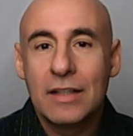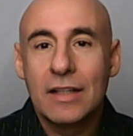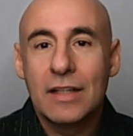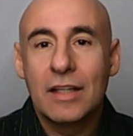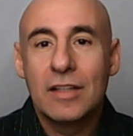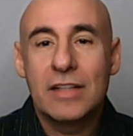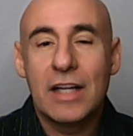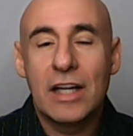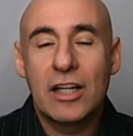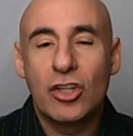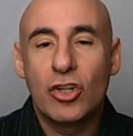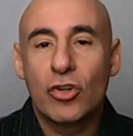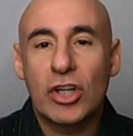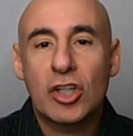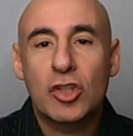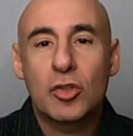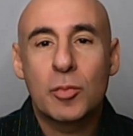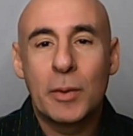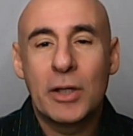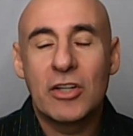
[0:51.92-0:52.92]
is that you're
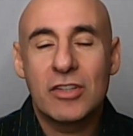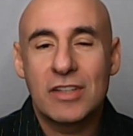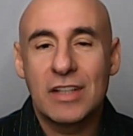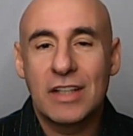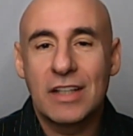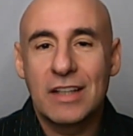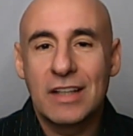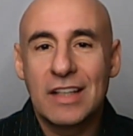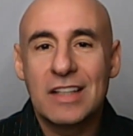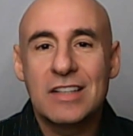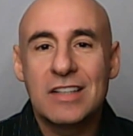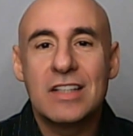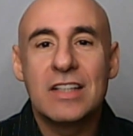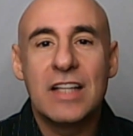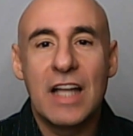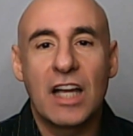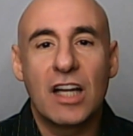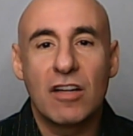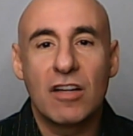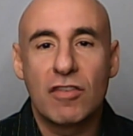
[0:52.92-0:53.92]
experiencing these
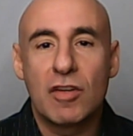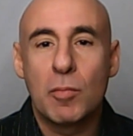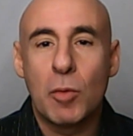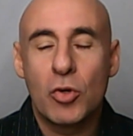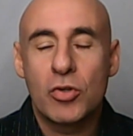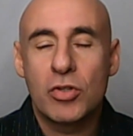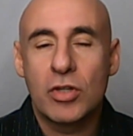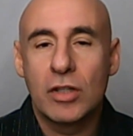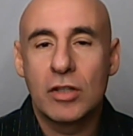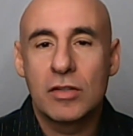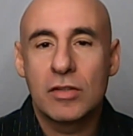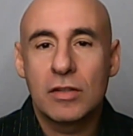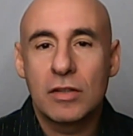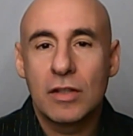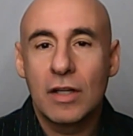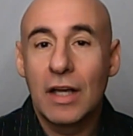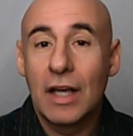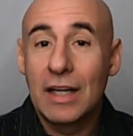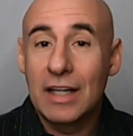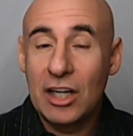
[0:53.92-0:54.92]
negative emotions,
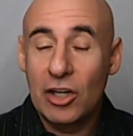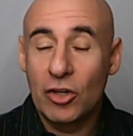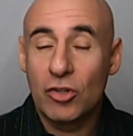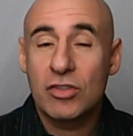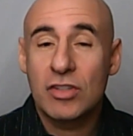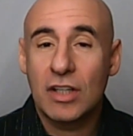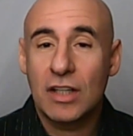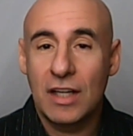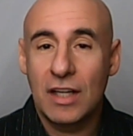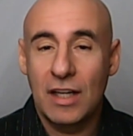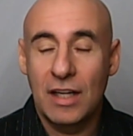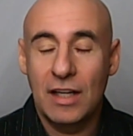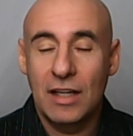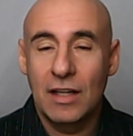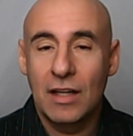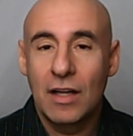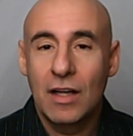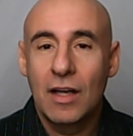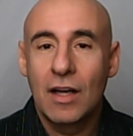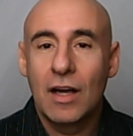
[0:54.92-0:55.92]
and here's the
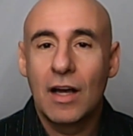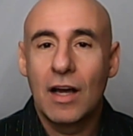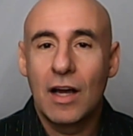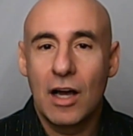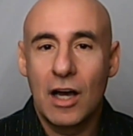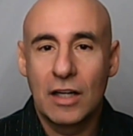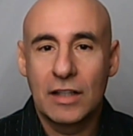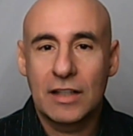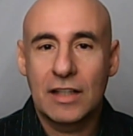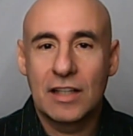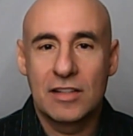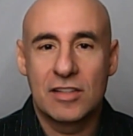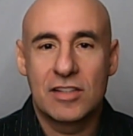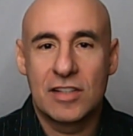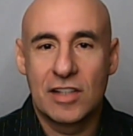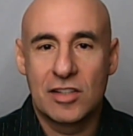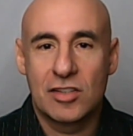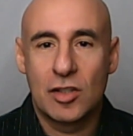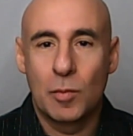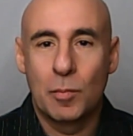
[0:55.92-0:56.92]
key, on a
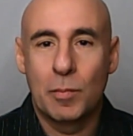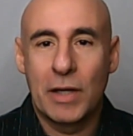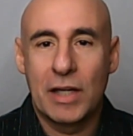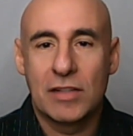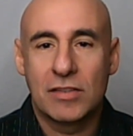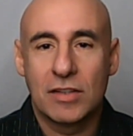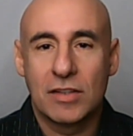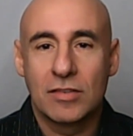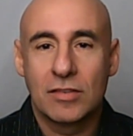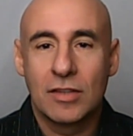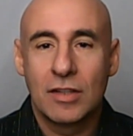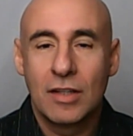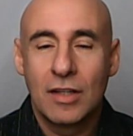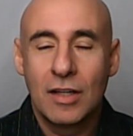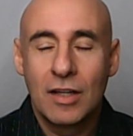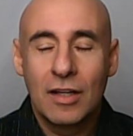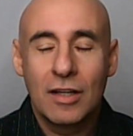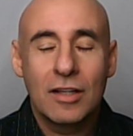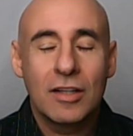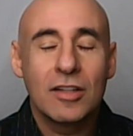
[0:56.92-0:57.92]
consistent basis.
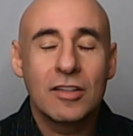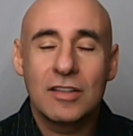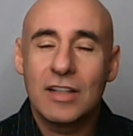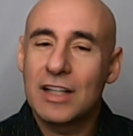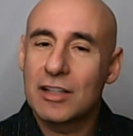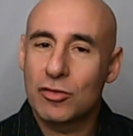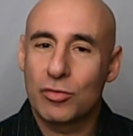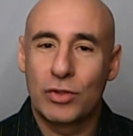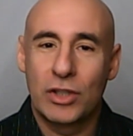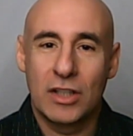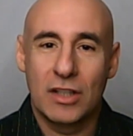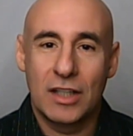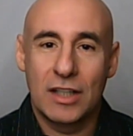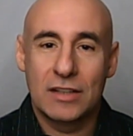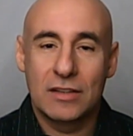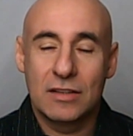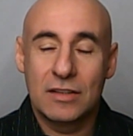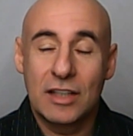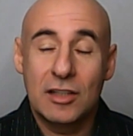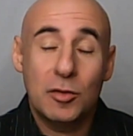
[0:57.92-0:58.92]
Because let's realize,
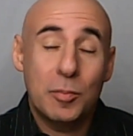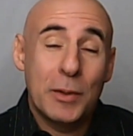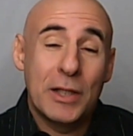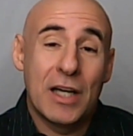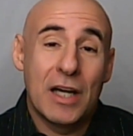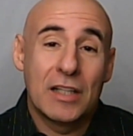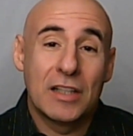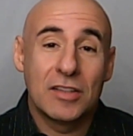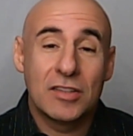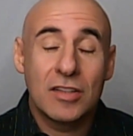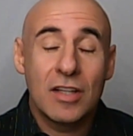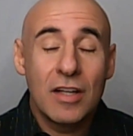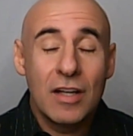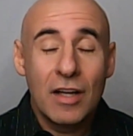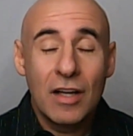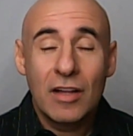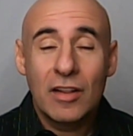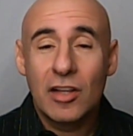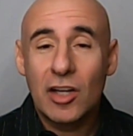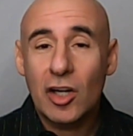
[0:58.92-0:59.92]
let's be honest,
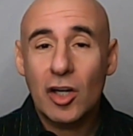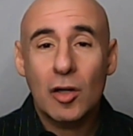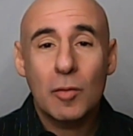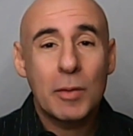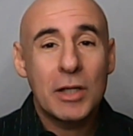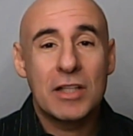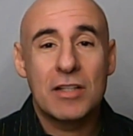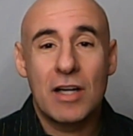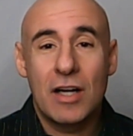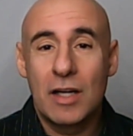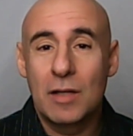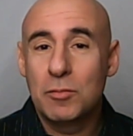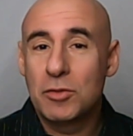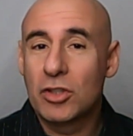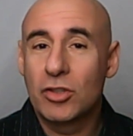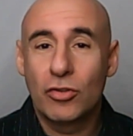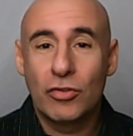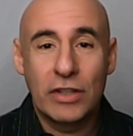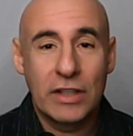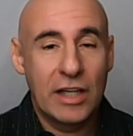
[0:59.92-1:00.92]
there are going to be times
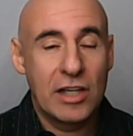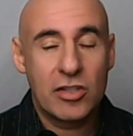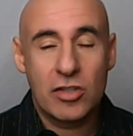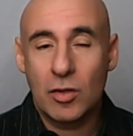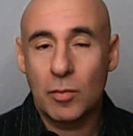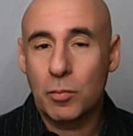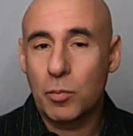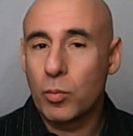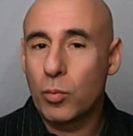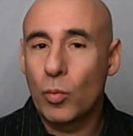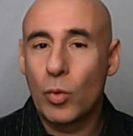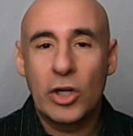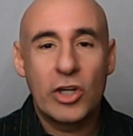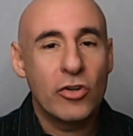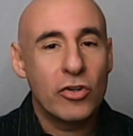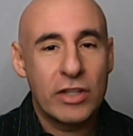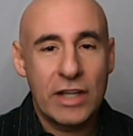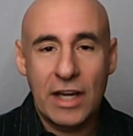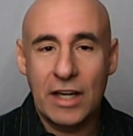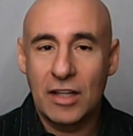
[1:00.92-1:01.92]
in your relationship where
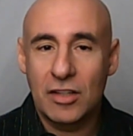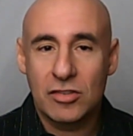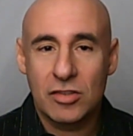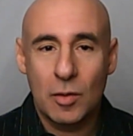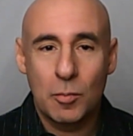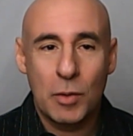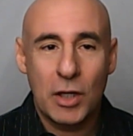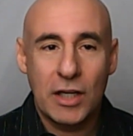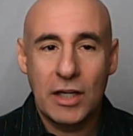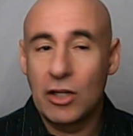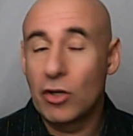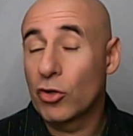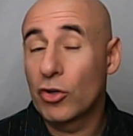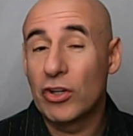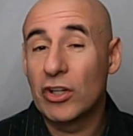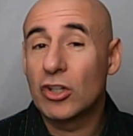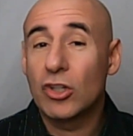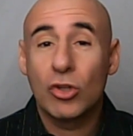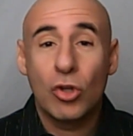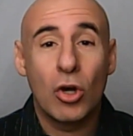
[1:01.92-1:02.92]
you're dating somebody or
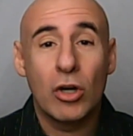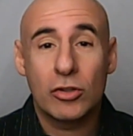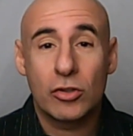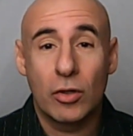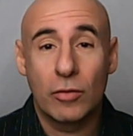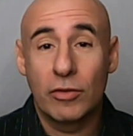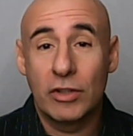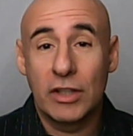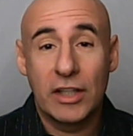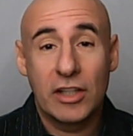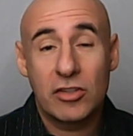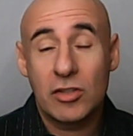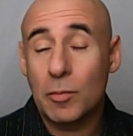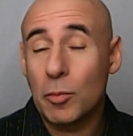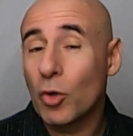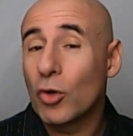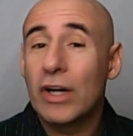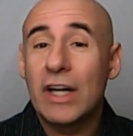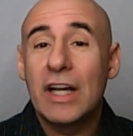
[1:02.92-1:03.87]
you're in a long-term relationship or